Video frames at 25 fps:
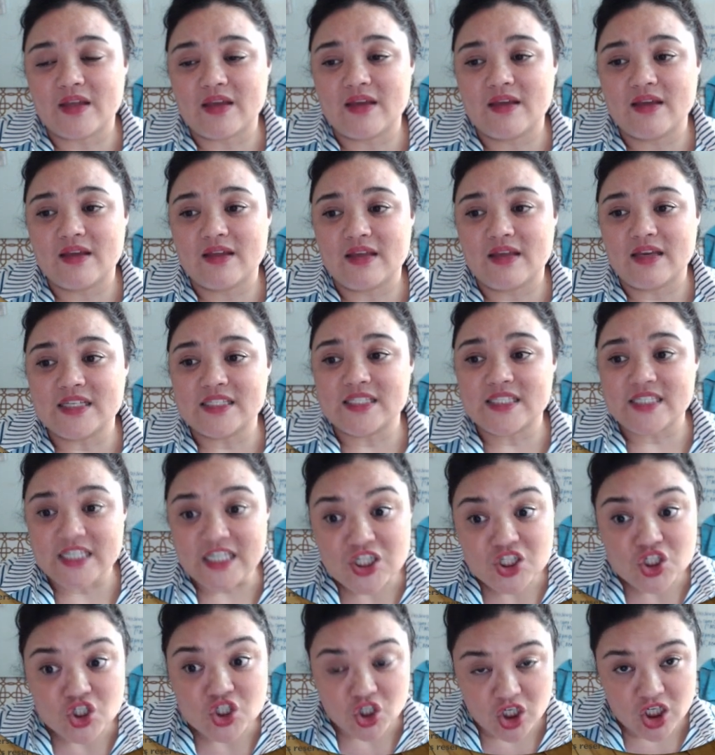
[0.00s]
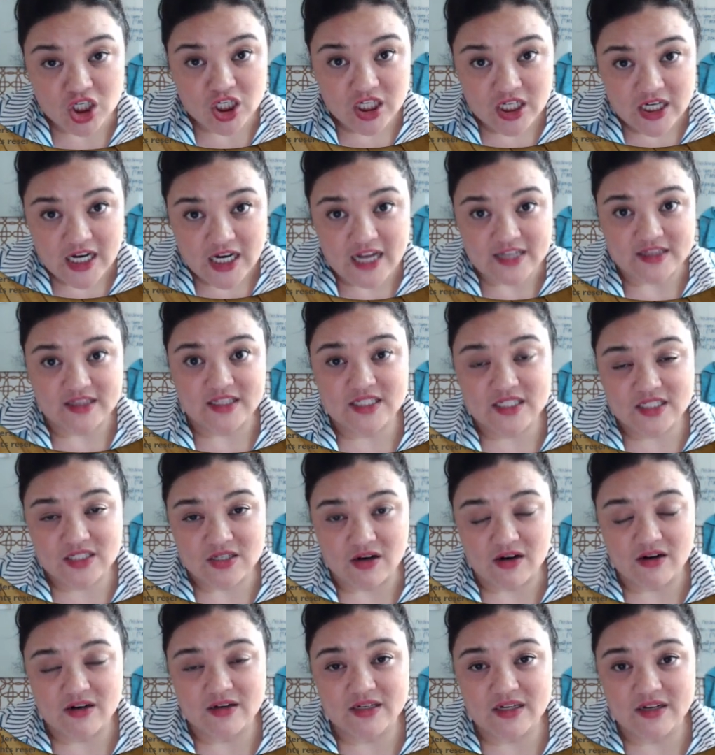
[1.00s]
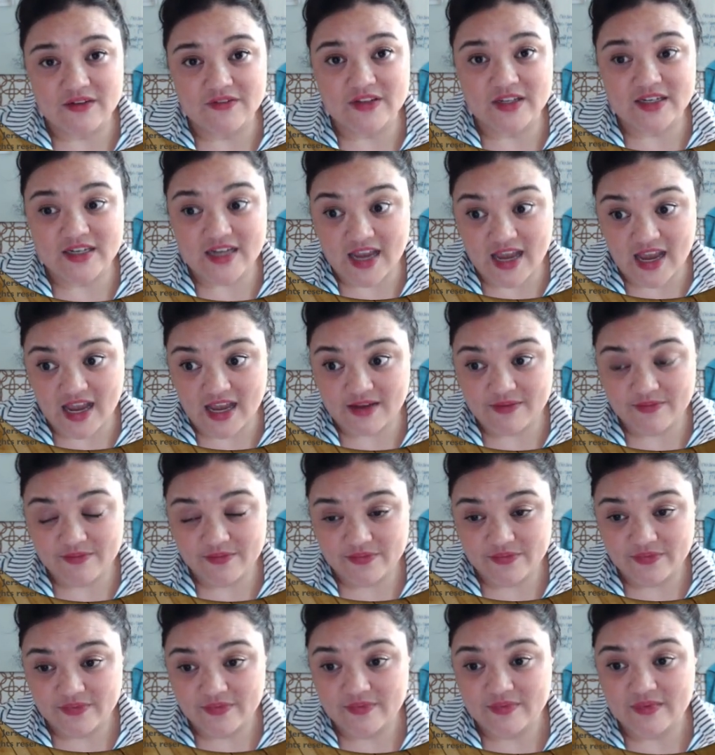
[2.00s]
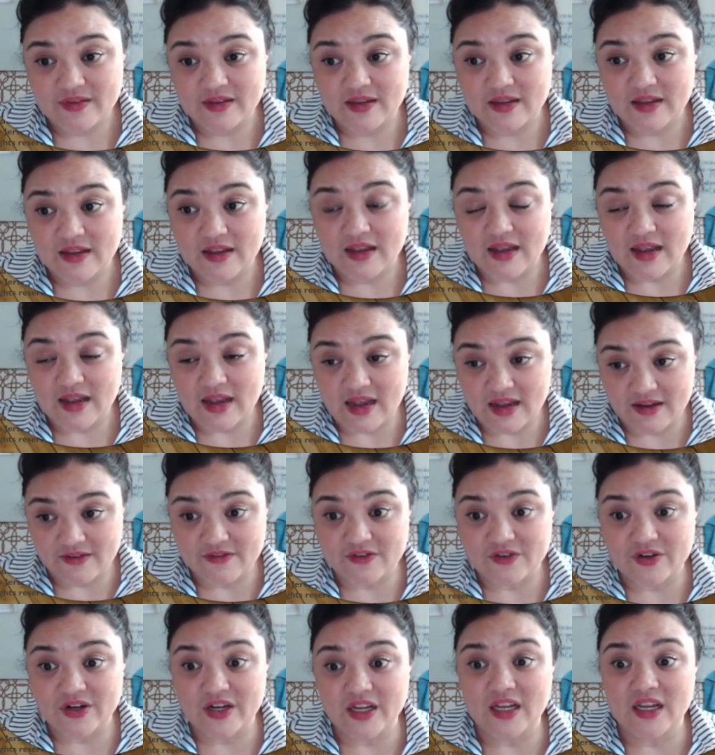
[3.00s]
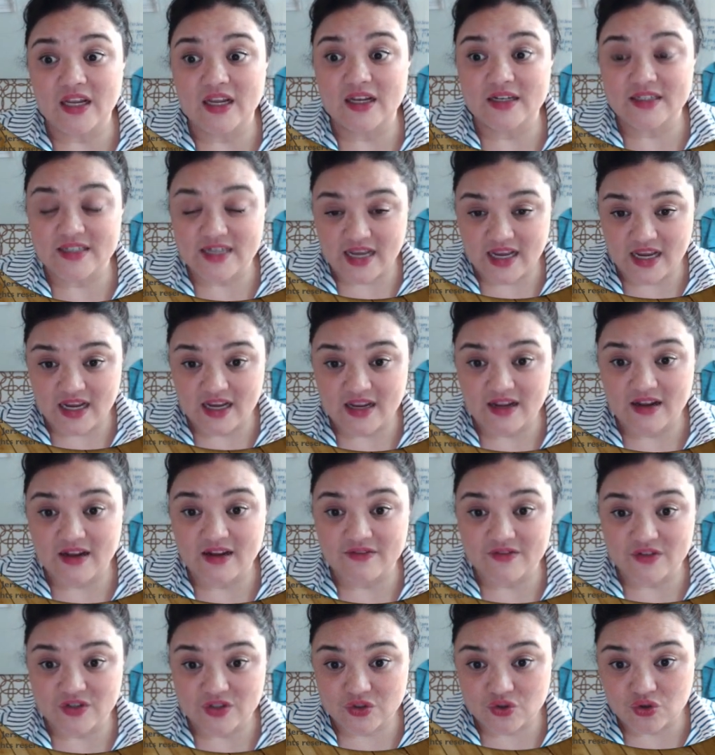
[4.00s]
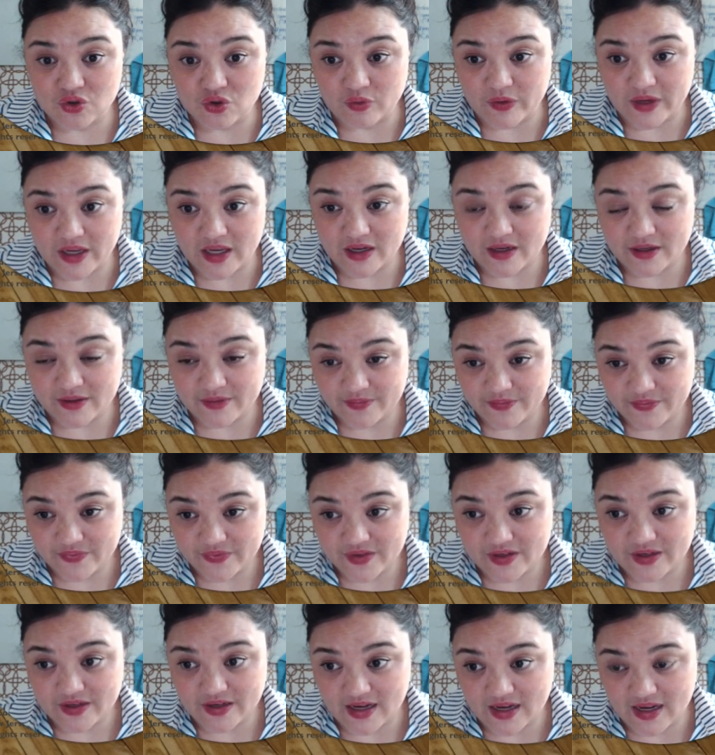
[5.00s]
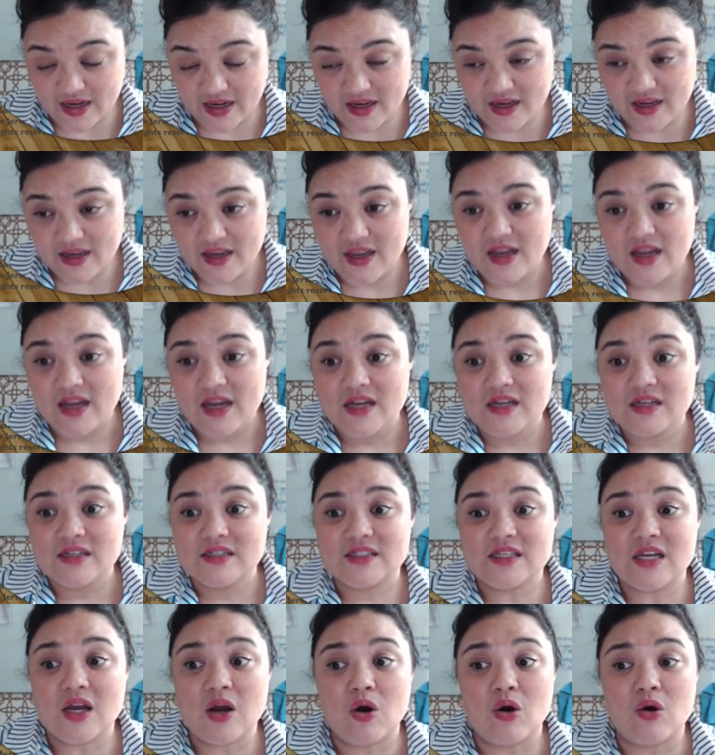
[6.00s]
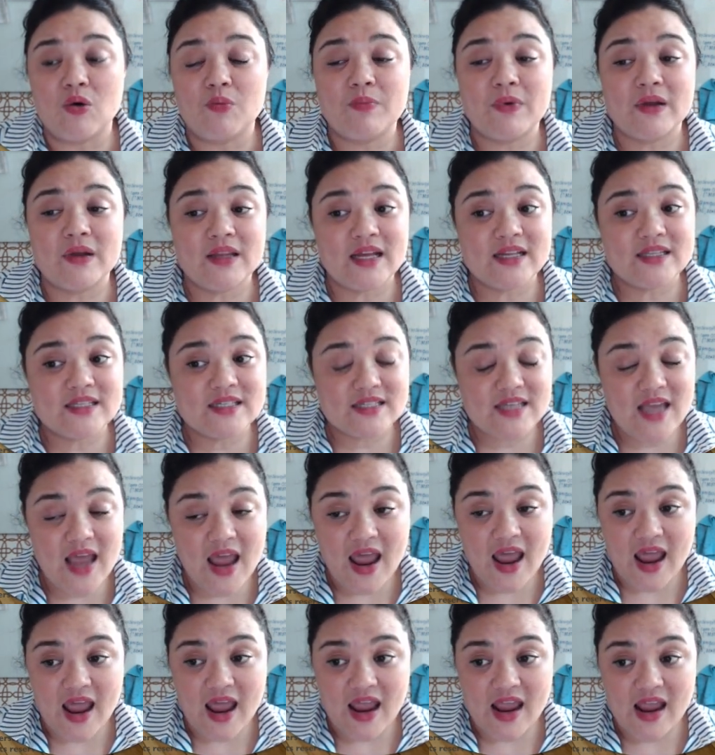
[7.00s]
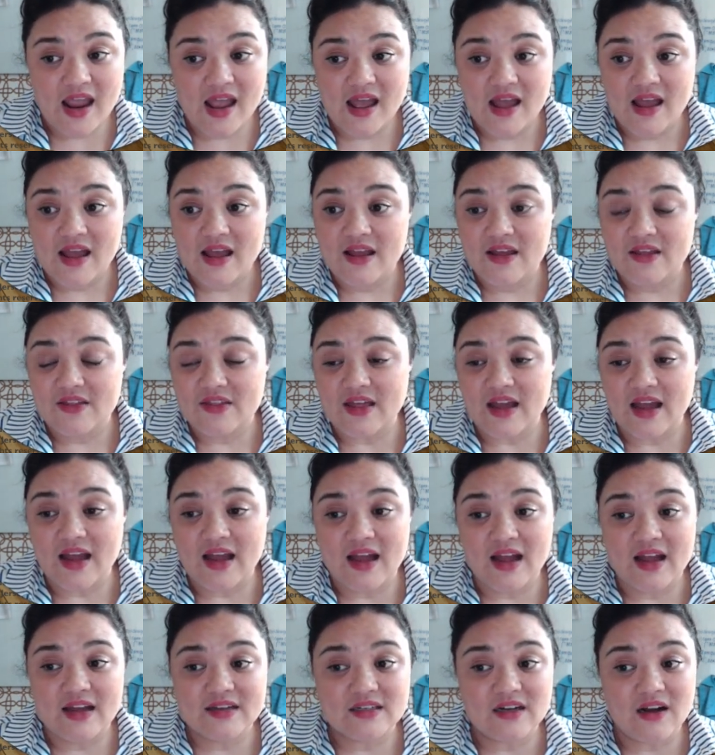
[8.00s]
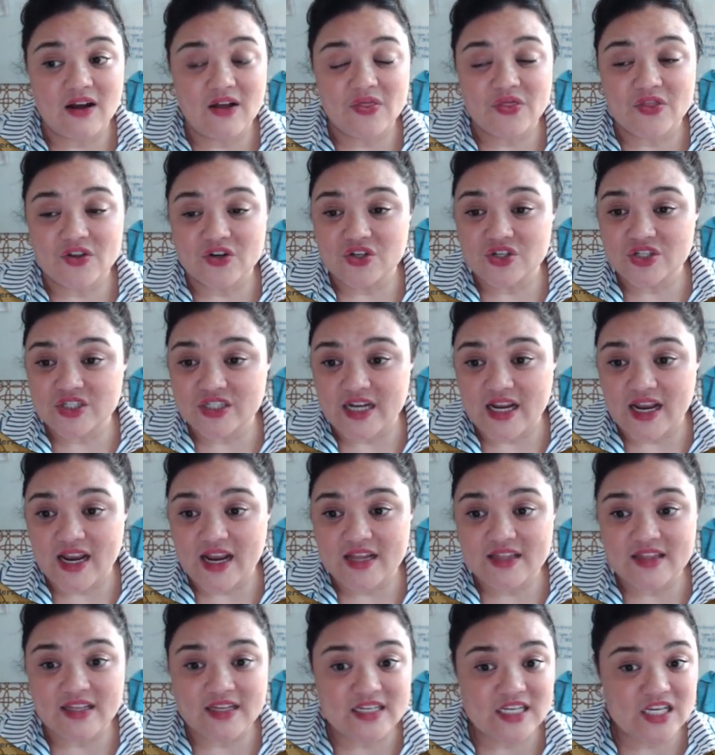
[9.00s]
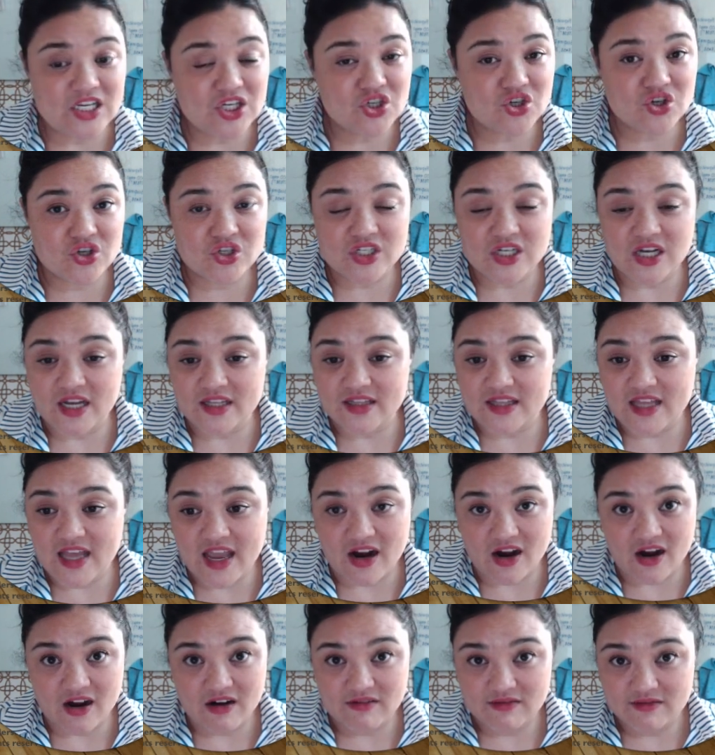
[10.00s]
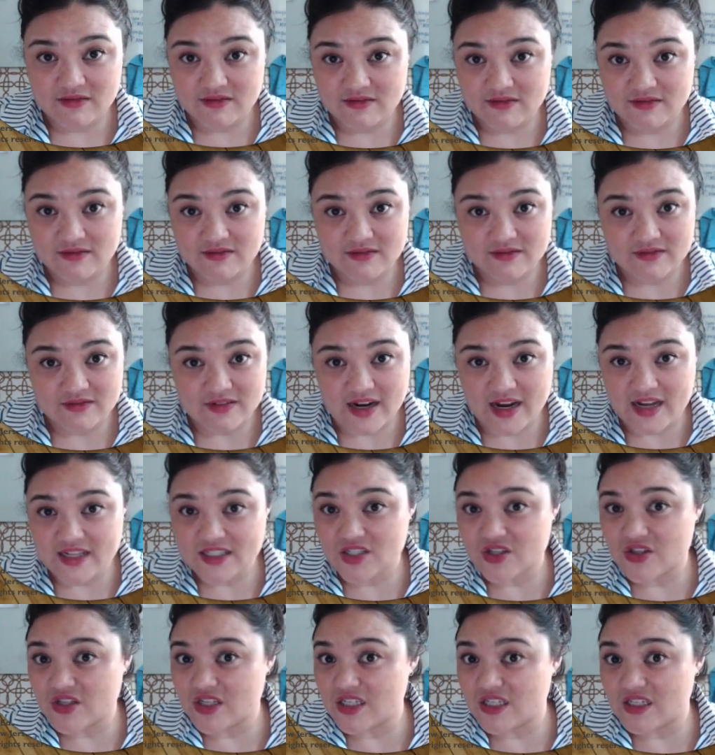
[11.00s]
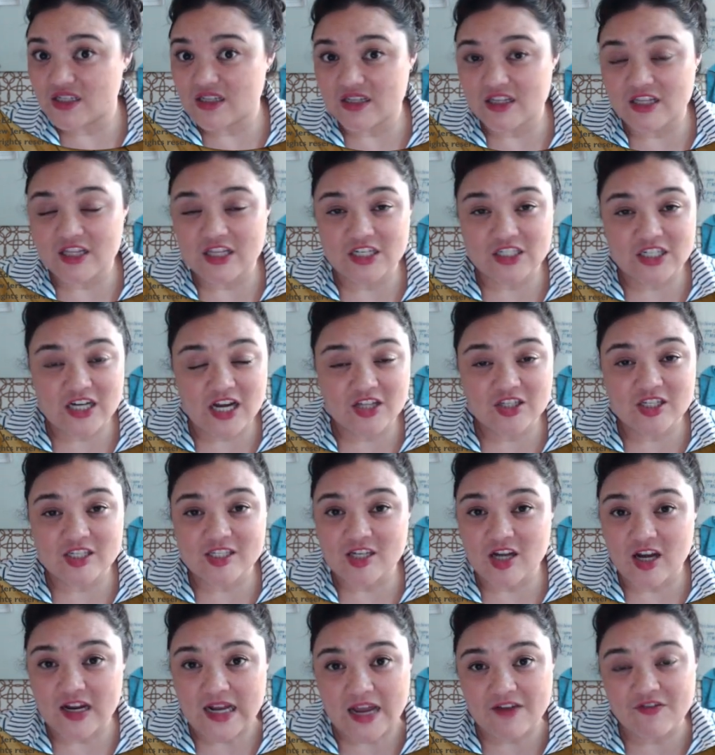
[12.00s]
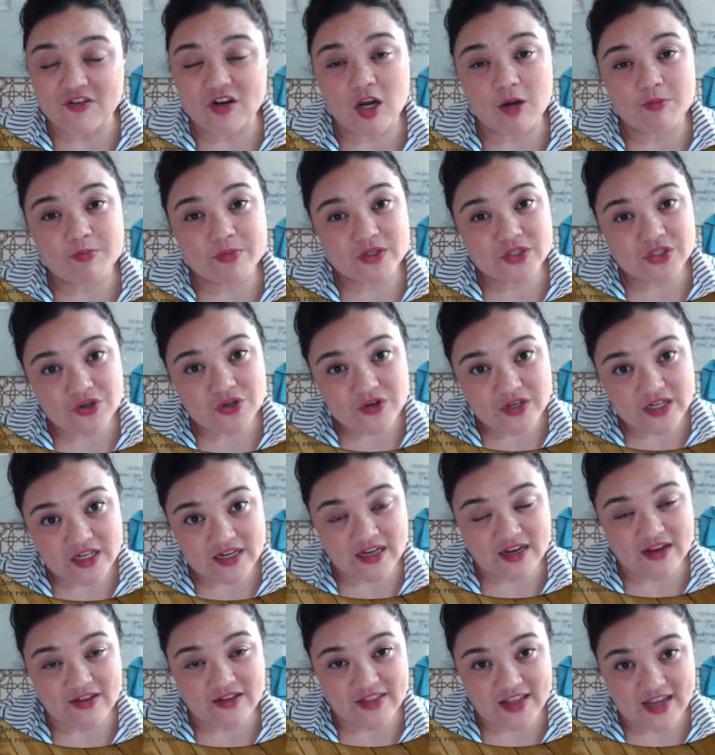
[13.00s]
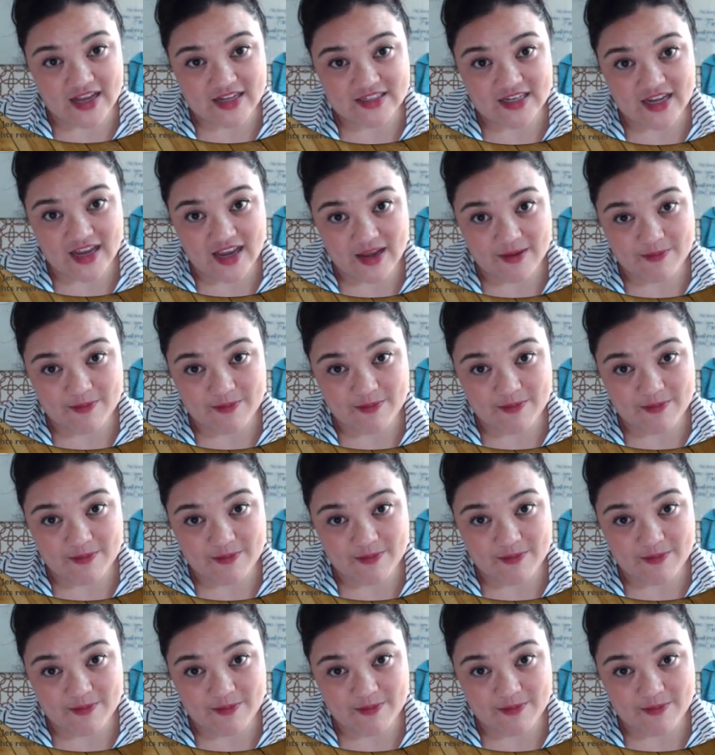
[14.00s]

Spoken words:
his teacher at the start of the day every day of the school week. Okay, so but let's say that on Thursday the teacher is not there, right? So the child does not have an opportunity on that day,